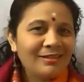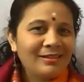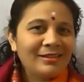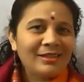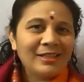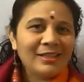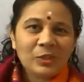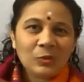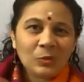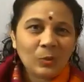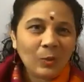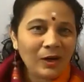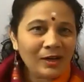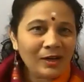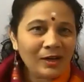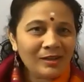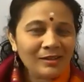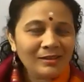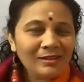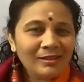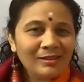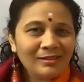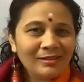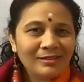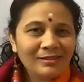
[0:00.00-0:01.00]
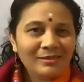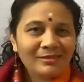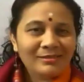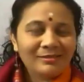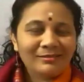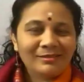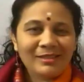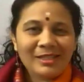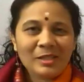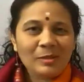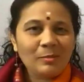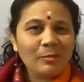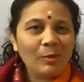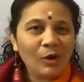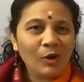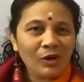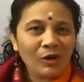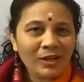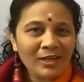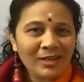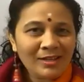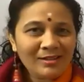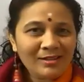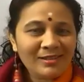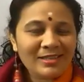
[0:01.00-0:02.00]
this world, this
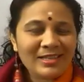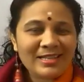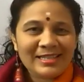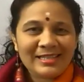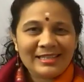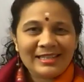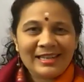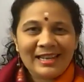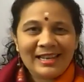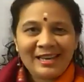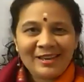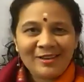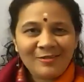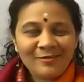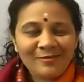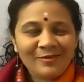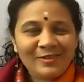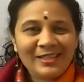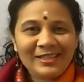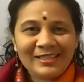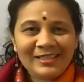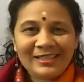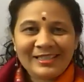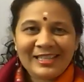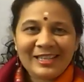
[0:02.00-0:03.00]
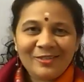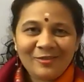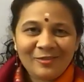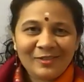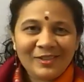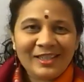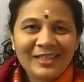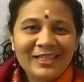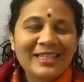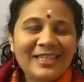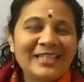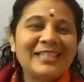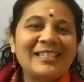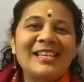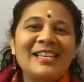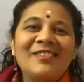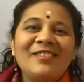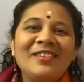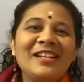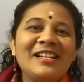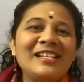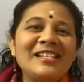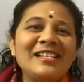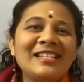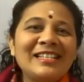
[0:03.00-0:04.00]
body, this life, this gift that he has
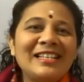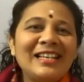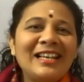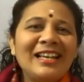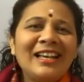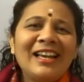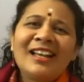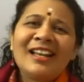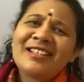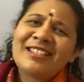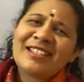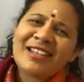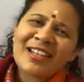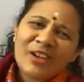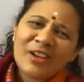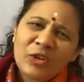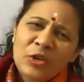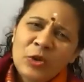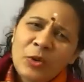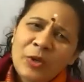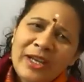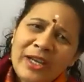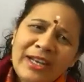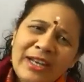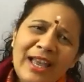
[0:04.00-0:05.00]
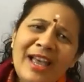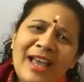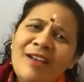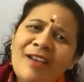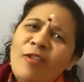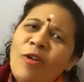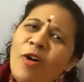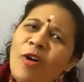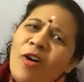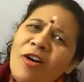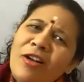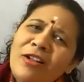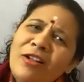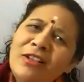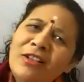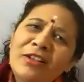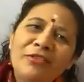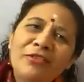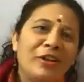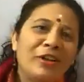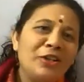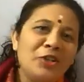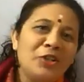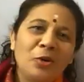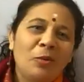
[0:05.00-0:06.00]
given us. And it's like, you can have all the
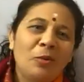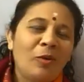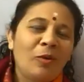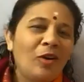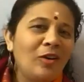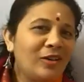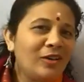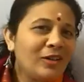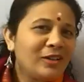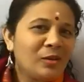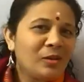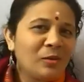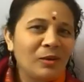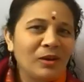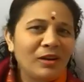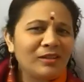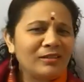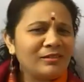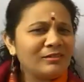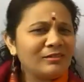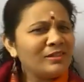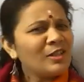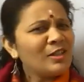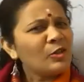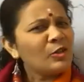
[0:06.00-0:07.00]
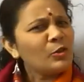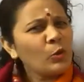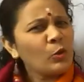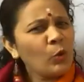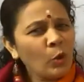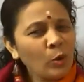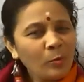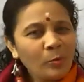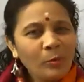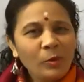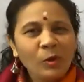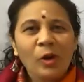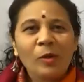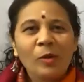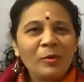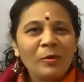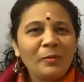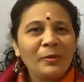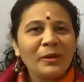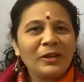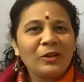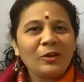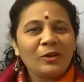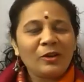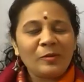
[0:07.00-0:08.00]
fun you want in the world. There's no
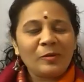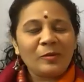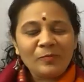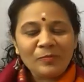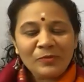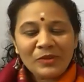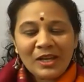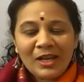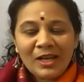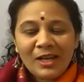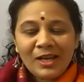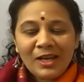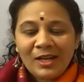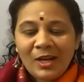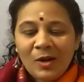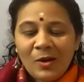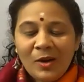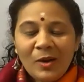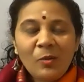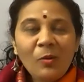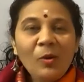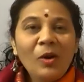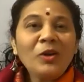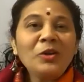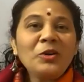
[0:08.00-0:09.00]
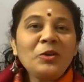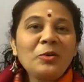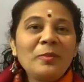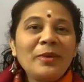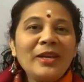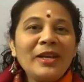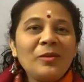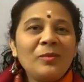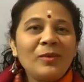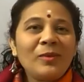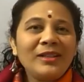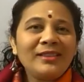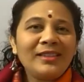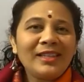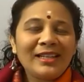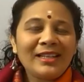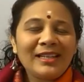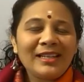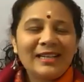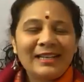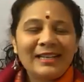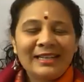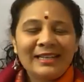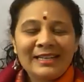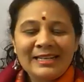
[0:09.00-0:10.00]
problem at all. Now, I want to make one thing
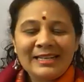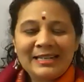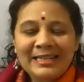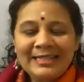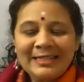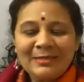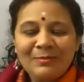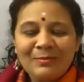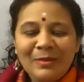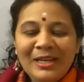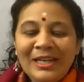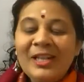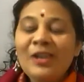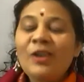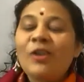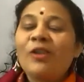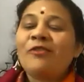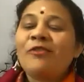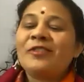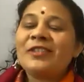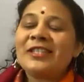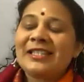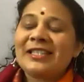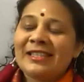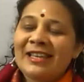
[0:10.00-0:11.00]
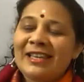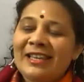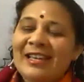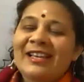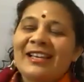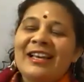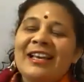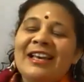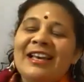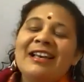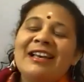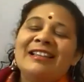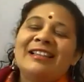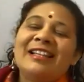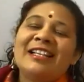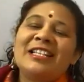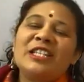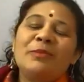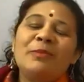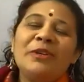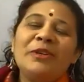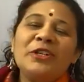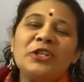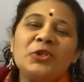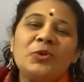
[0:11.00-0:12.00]
clear is, many of us think that
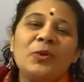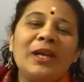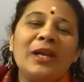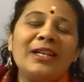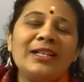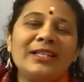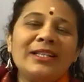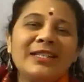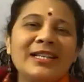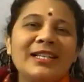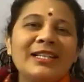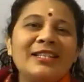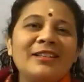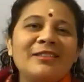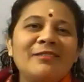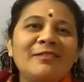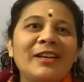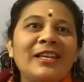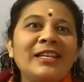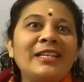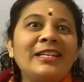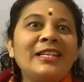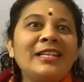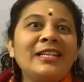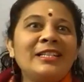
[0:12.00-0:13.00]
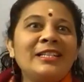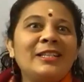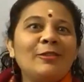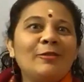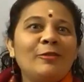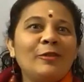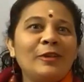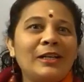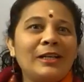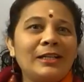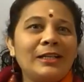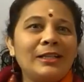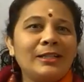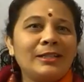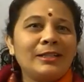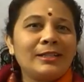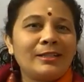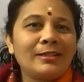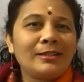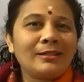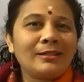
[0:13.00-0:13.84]
spirituality is a very difficult